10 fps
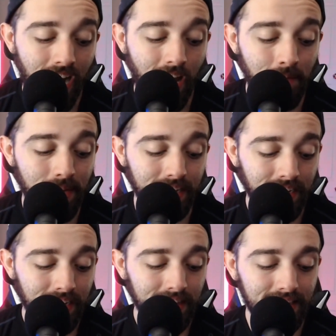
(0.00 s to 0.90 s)
I mean,
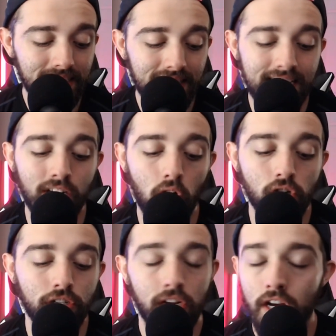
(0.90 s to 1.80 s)
these things are
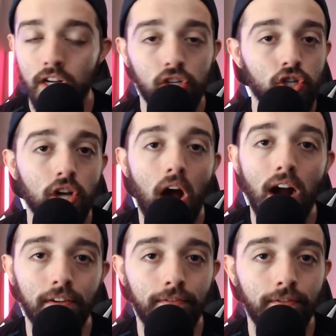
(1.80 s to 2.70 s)
just
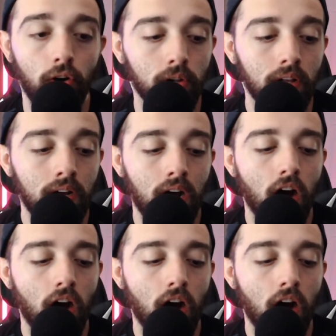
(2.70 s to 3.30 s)
chock full